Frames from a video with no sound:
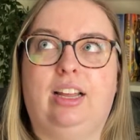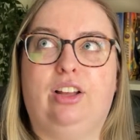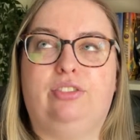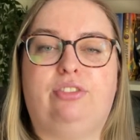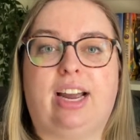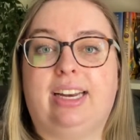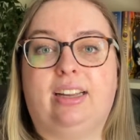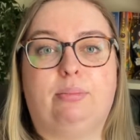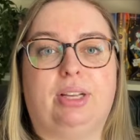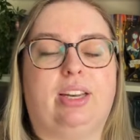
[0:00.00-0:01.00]
fighting
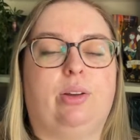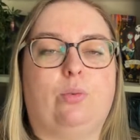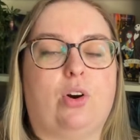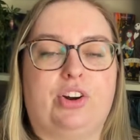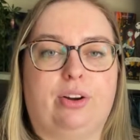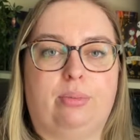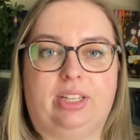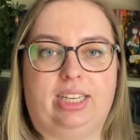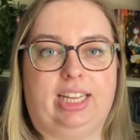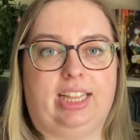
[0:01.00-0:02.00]
ability, warrior
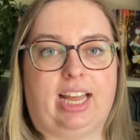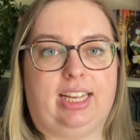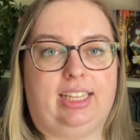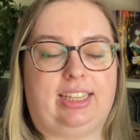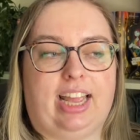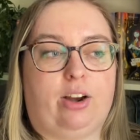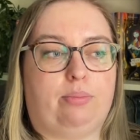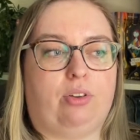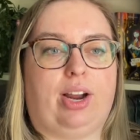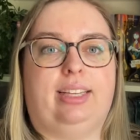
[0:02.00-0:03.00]
ability, that they are
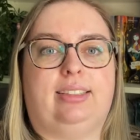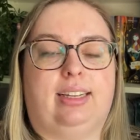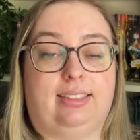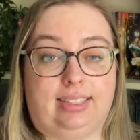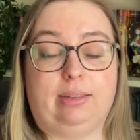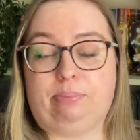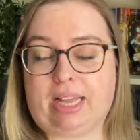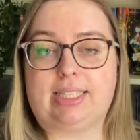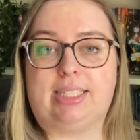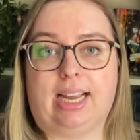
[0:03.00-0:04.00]
praised as the
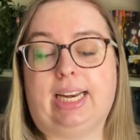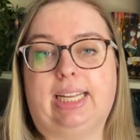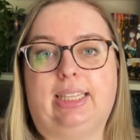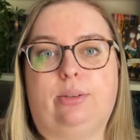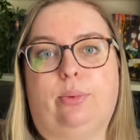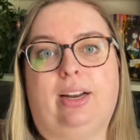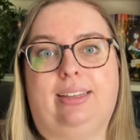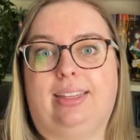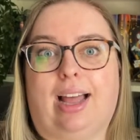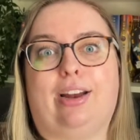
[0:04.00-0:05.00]
best knight in the
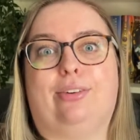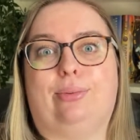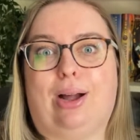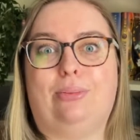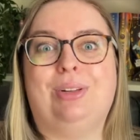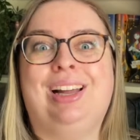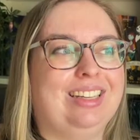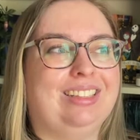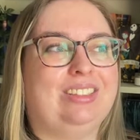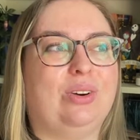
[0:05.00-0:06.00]
entire realm.
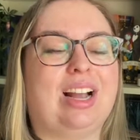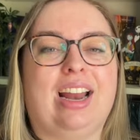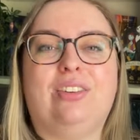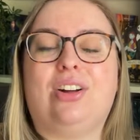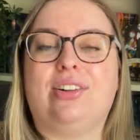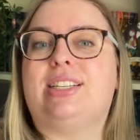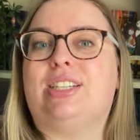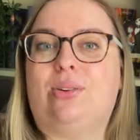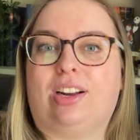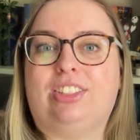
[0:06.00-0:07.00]
So it kind of calls
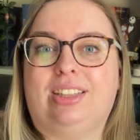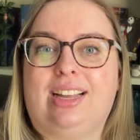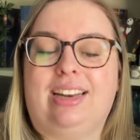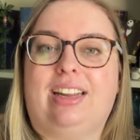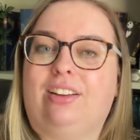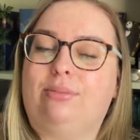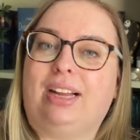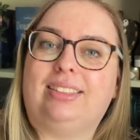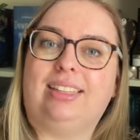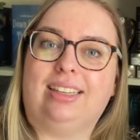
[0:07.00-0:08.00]
into question the idea of
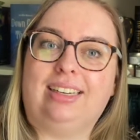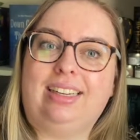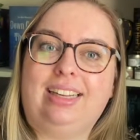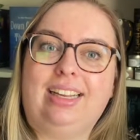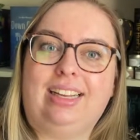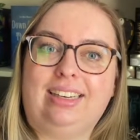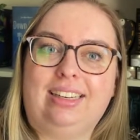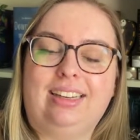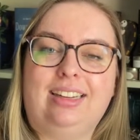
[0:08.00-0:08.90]
masculinity in